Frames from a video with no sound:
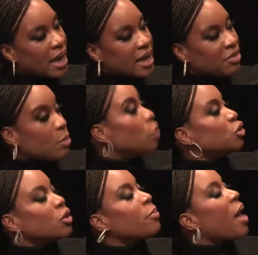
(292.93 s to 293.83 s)
I'd had the
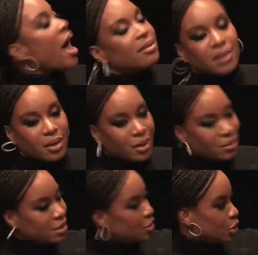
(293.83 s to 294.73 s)
emotional
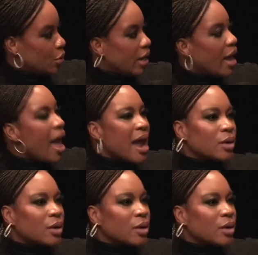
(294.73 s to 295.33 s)
capacity to do it,